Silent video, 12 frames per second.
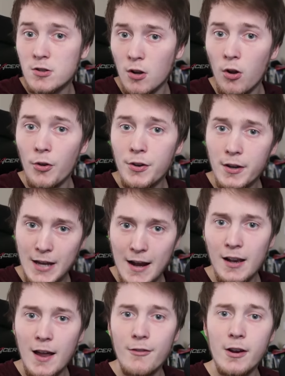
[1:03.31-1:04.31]
years old,
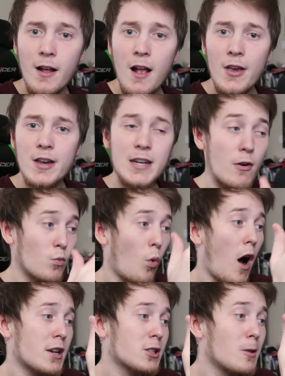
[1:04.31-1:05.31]
10, 11, is I would
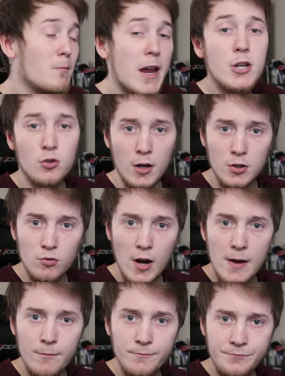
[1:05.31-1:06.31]
watch The Matrix,
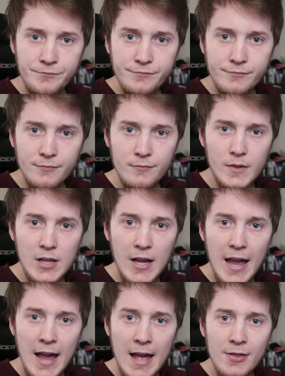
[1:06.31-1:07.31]
right?
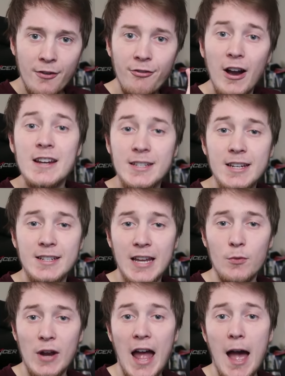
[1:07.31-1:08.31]
And the fight scenes
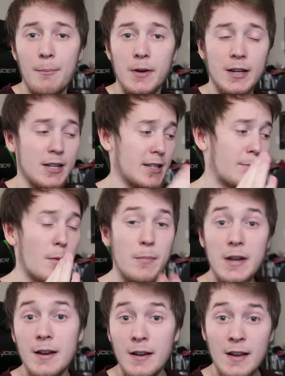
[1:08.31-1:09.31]
that would happen, because
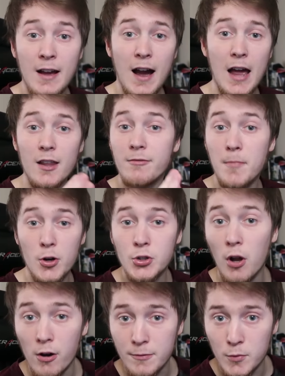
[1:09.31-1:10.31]
I love
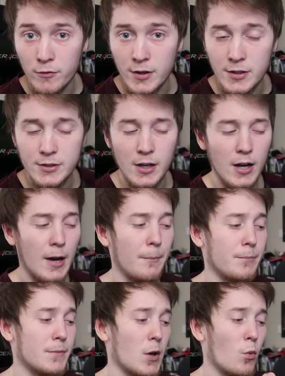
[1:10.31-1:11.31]
martial art movies.
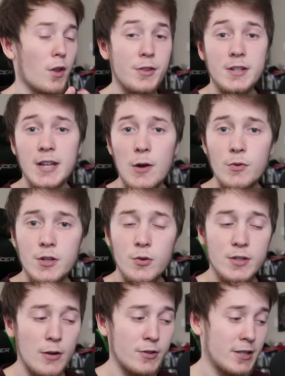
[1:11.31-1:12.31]
One of the things that I would do
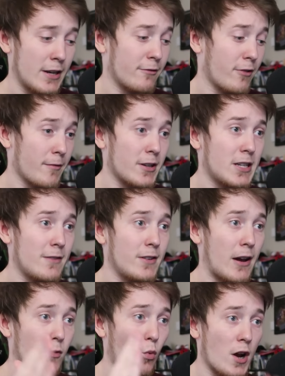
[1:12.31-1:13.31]
is I would sit in front of the
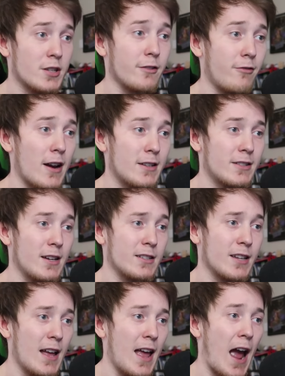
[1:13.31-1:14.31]
TV, I would watch the fight
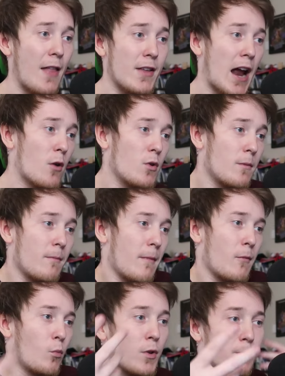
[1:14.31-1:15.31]
scenes, and then I would,
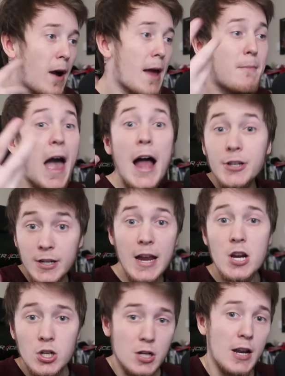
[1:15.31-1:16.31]
with my
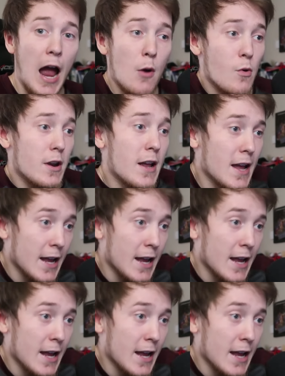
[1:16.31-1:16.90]
imagination, I would